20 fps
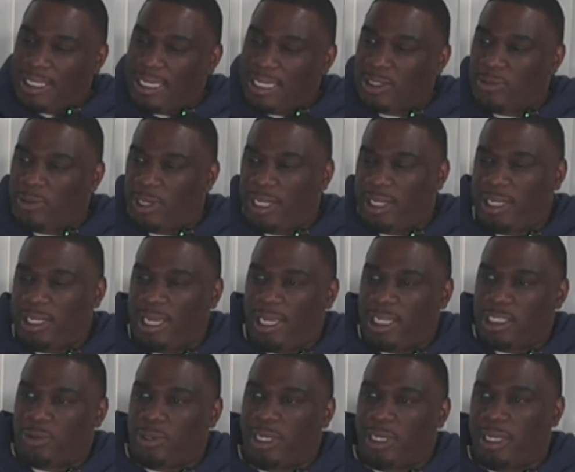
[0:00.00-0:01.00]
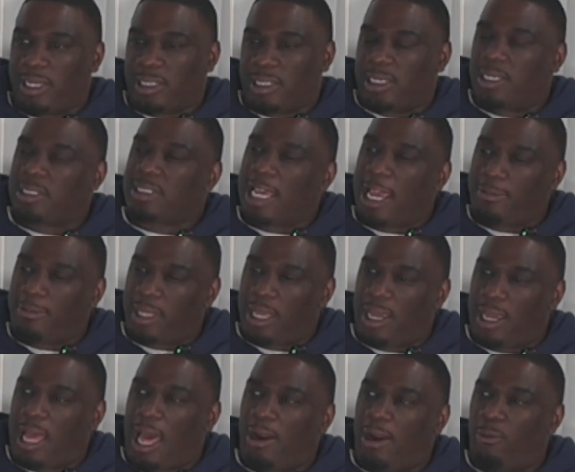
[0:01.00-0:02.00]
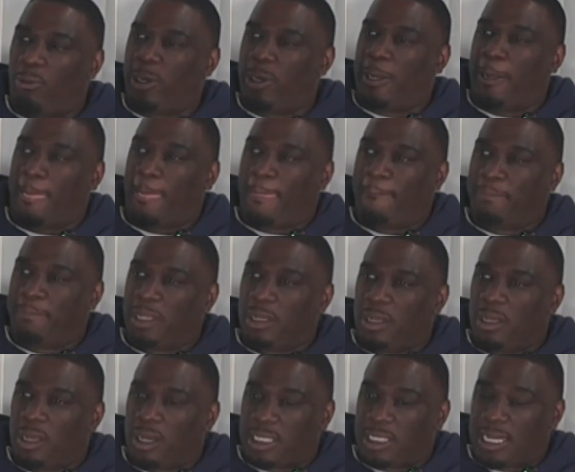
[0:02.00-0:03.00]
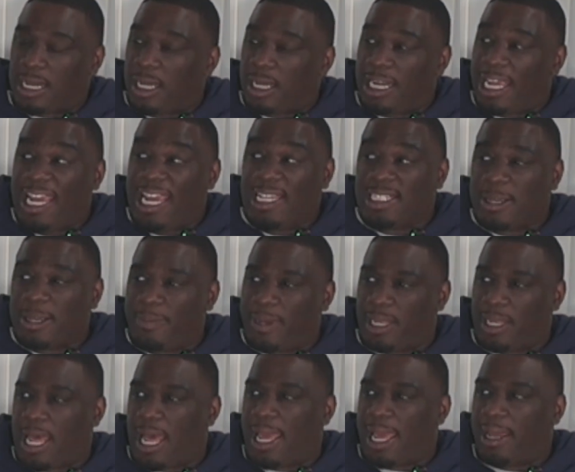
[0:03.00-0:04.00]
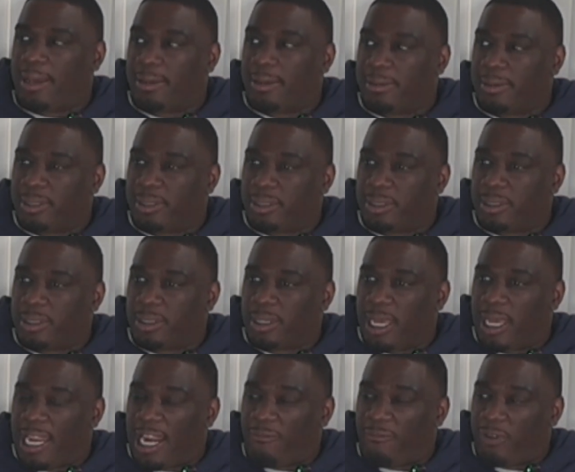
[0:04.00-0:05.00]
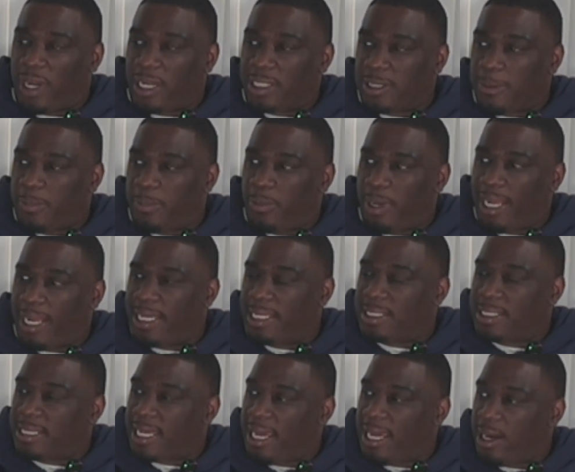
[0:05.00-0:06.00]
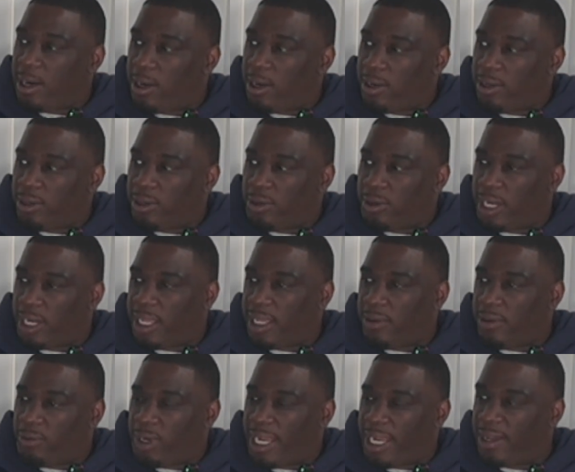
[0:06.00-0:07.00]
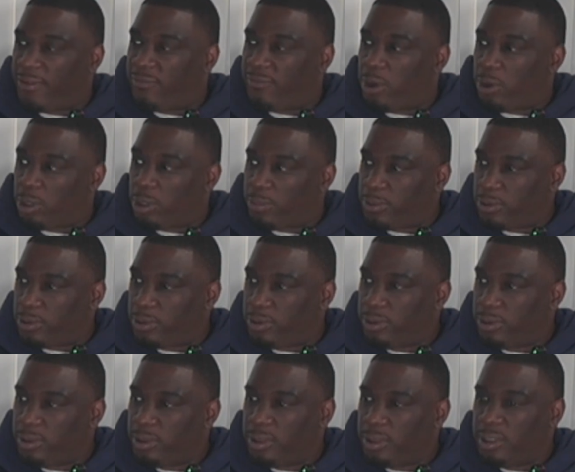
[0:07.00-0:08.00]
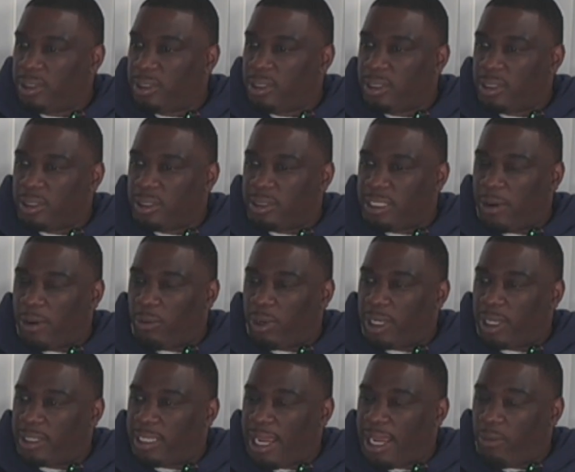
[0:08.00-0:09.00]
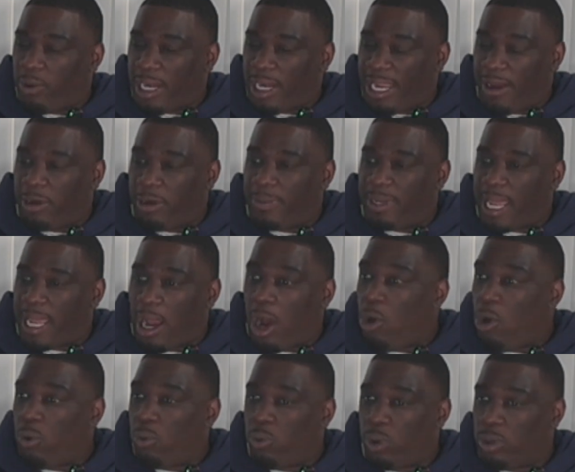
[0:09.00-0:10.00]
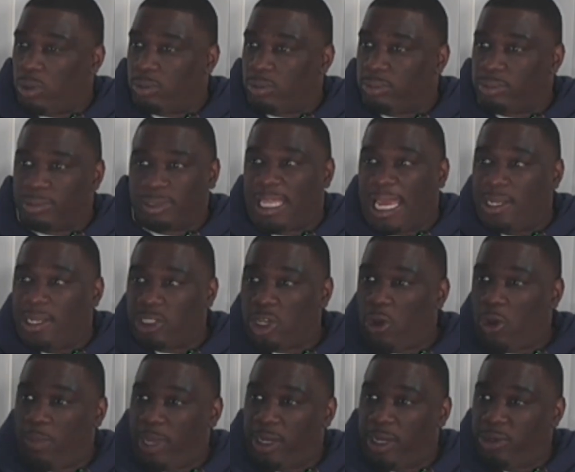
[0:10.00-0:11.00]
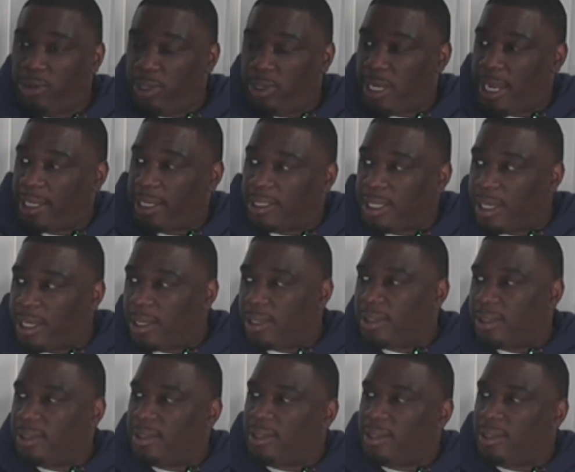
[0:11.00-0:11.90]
But it is what it is. And the same thing, I don't want to, because I could have easily been like, and I feel like some people, they get scared or when they get vulnerable, they would have been like, oh well, they told me to do it like that.